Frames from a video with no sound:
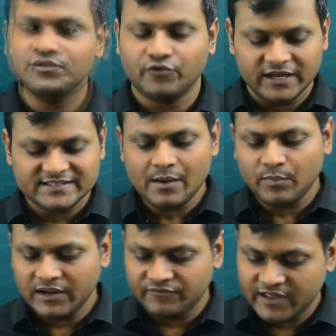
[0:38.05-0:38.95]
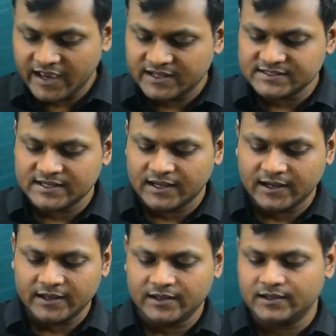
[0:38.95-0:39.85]
So for example, if there is
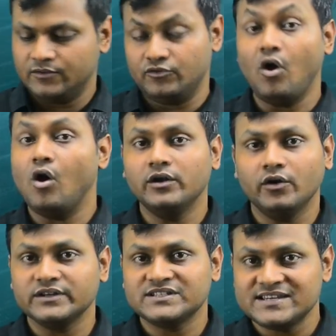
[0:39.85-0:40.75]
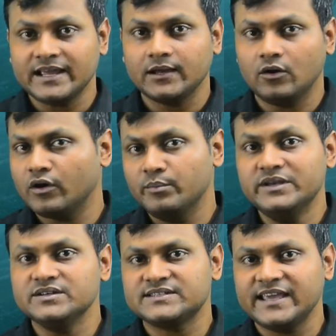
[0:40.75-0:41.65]
a rod or a stick or a
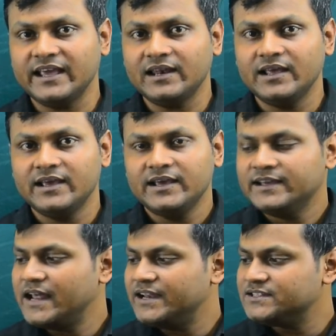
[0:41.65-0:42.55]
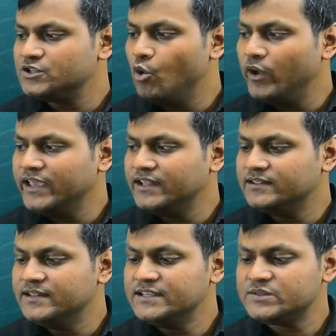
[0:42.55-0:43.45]
meter scale that is going
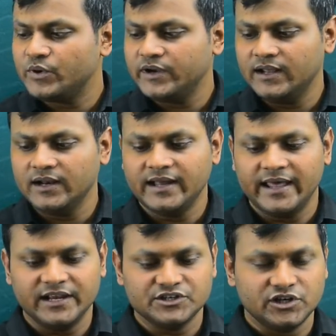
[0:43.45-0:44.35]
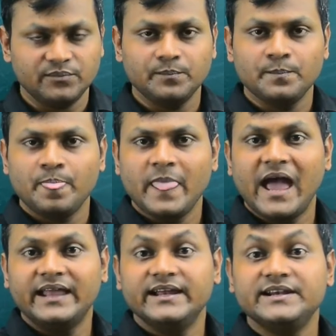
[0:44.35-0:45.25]
in this particular direction
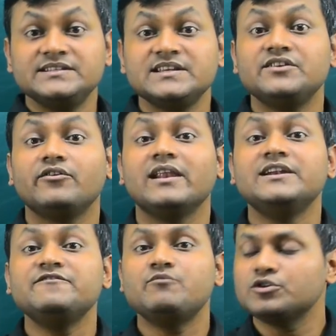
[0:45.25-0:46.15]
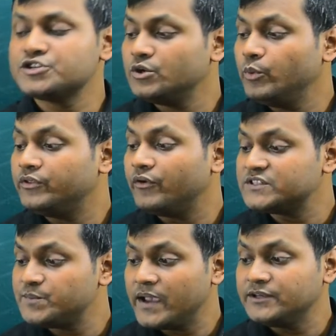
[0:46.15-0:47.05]
and it is in relative motion with
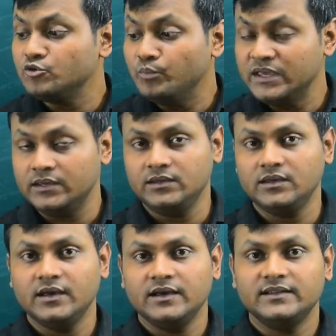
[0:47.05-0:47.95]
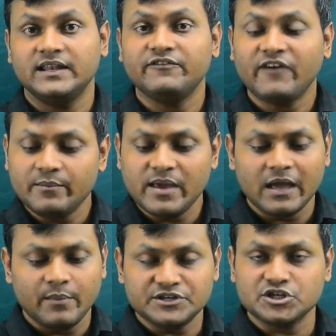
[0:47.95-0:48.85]
respect to me, then if I make
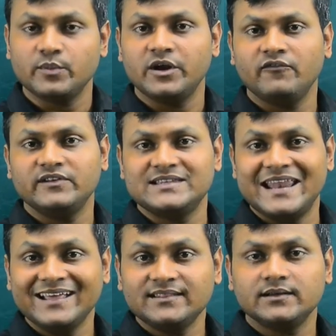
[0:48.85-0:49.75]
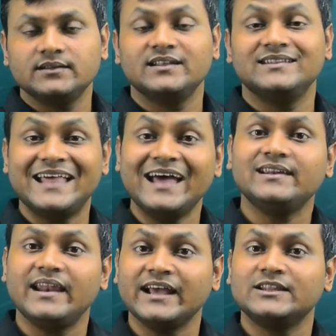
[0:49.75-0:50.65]
a measurement of its length, then that
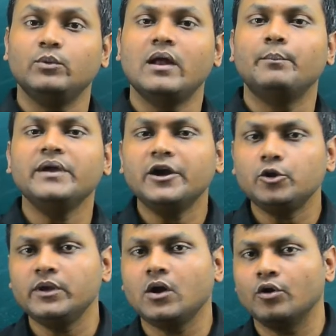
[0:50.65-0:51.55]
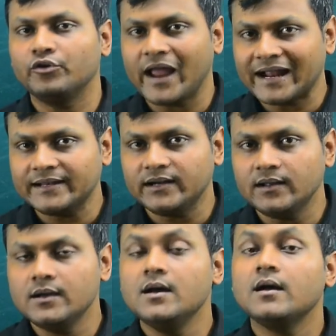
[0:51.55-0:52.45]
length will appear to be contracted
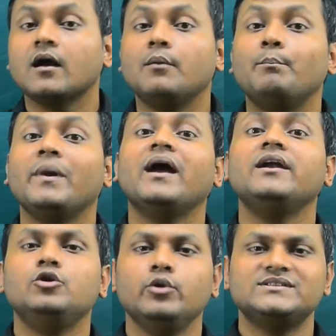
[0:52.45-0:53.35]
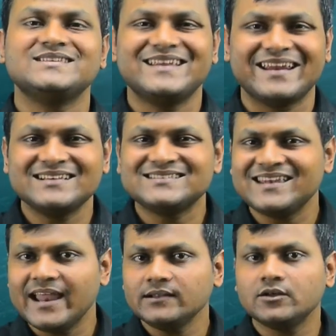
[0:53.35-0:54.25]
compared to its rest
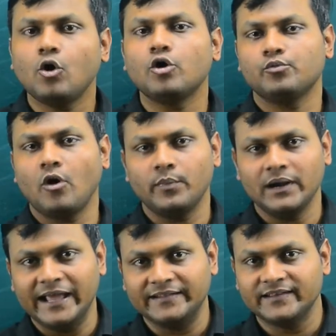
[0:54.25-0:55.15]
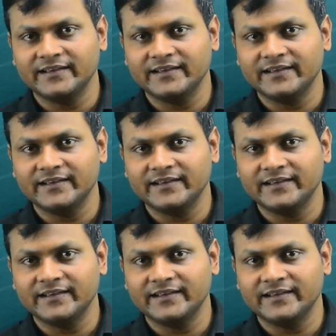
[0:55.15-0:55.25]
length or proper length.